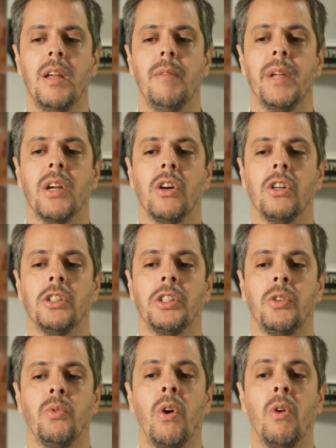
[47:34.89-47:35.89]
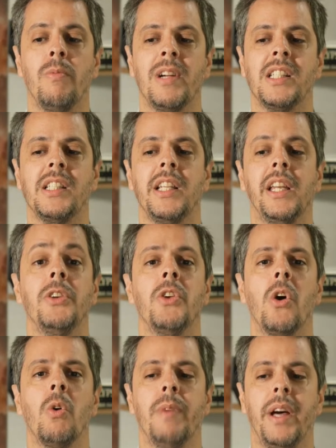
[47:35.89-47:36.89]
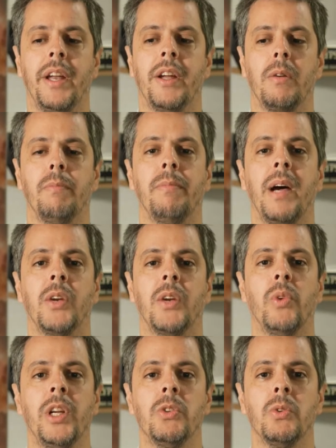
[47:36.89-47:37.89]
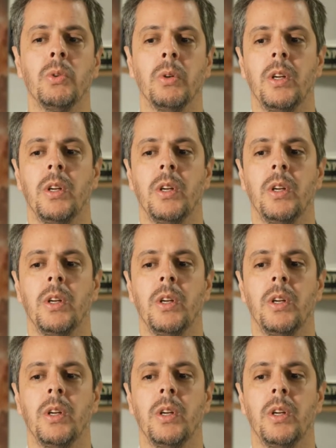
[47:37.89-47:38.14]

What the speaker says: because Romans didn't know better, but we do.